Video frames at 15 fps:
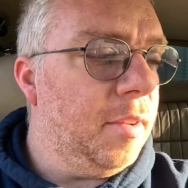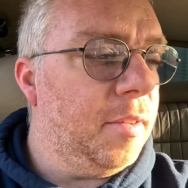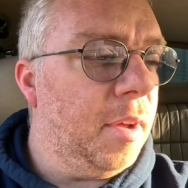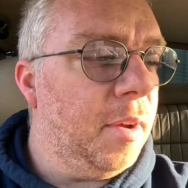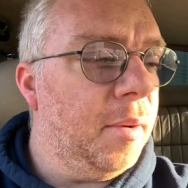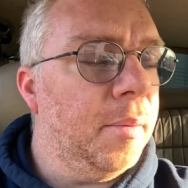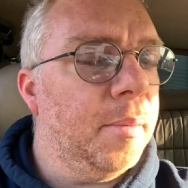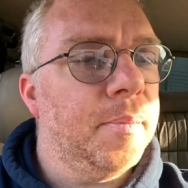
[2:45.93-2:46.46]

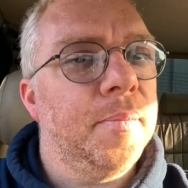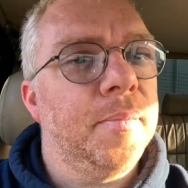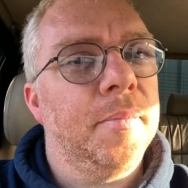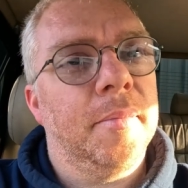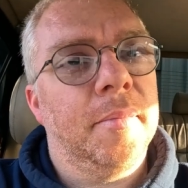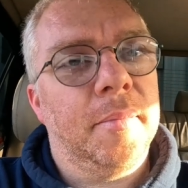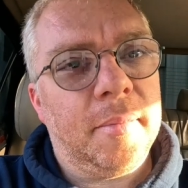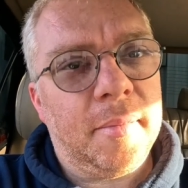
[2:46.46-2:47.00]
So
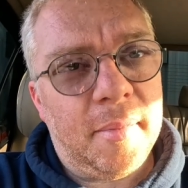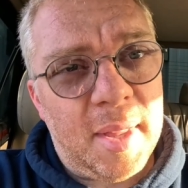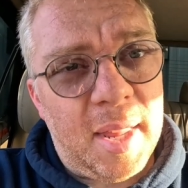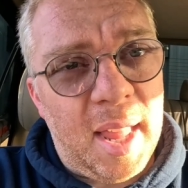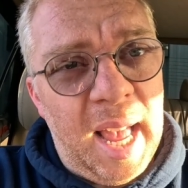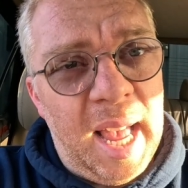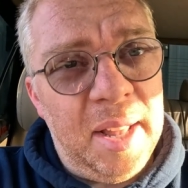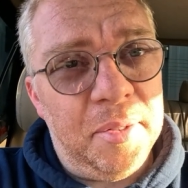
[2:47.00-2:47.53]

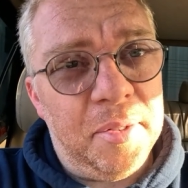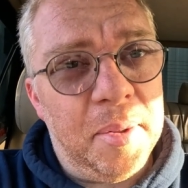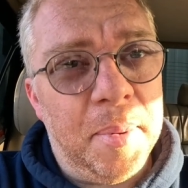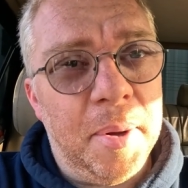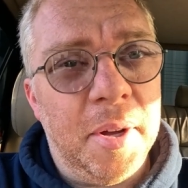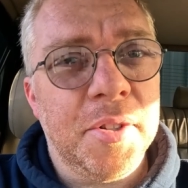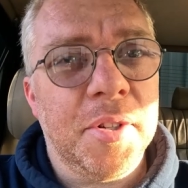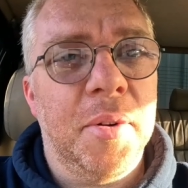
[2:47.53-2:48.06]
hence the
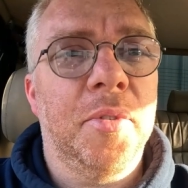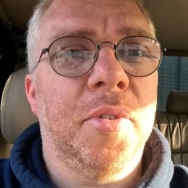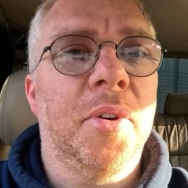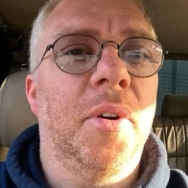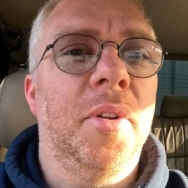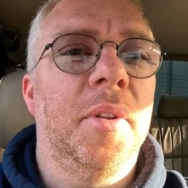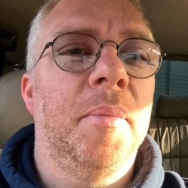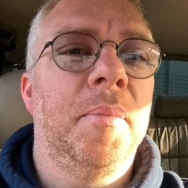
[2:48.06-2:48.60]
Peugeot's
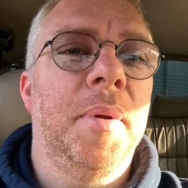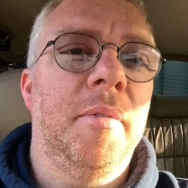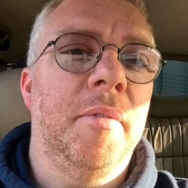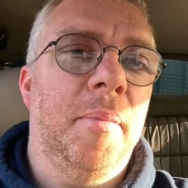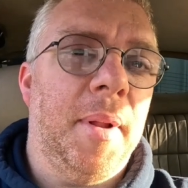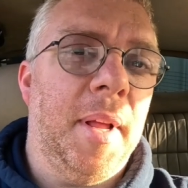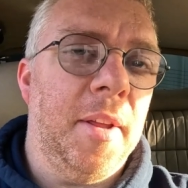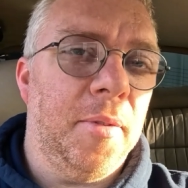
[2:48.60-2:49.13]
gone, been
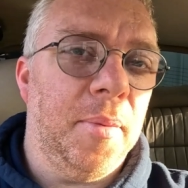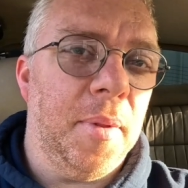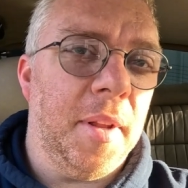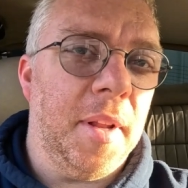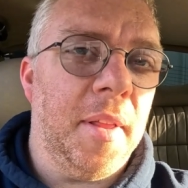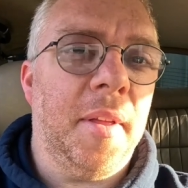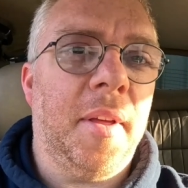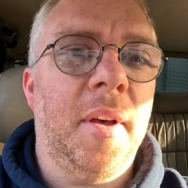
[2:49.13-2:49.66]
replaced with
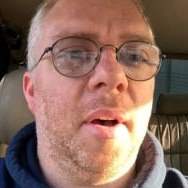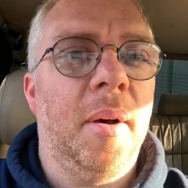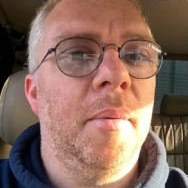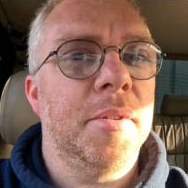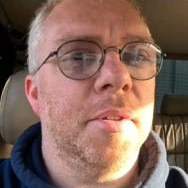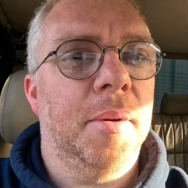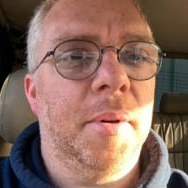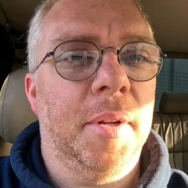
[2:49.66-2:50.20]
another car,
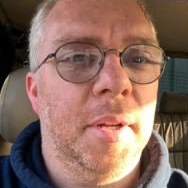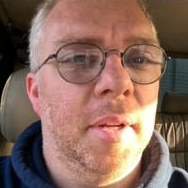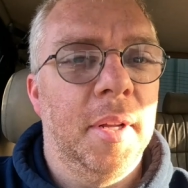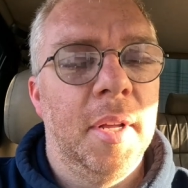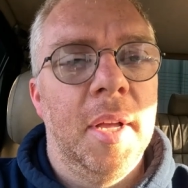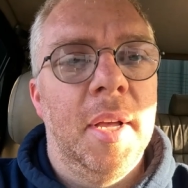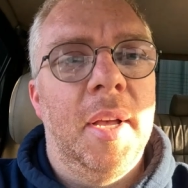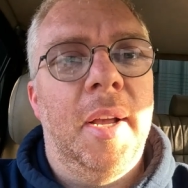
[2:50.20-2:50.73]
which I'm going to
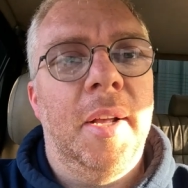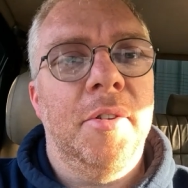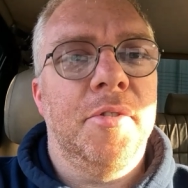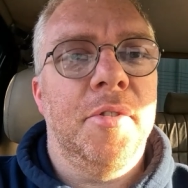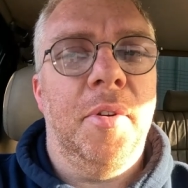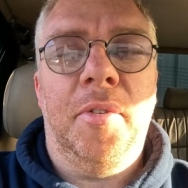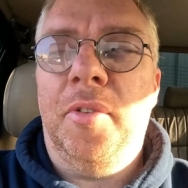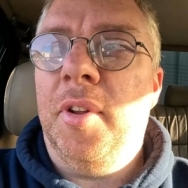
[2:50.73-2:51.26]

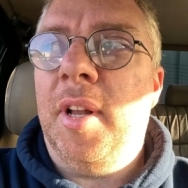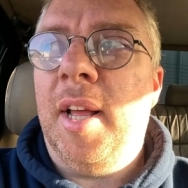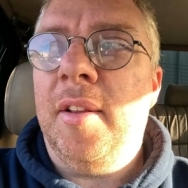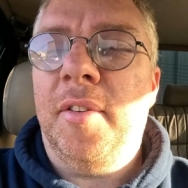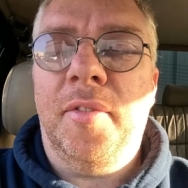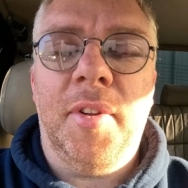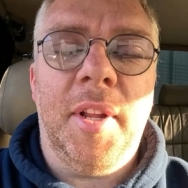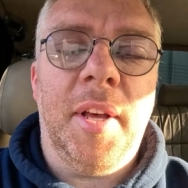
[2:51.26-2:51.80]
introduce in a
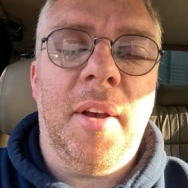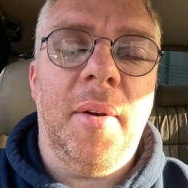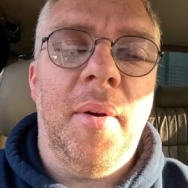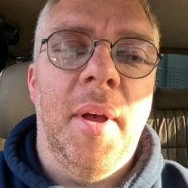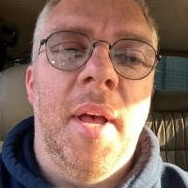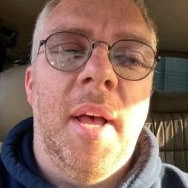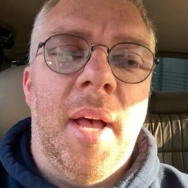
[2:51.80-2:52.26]
later video.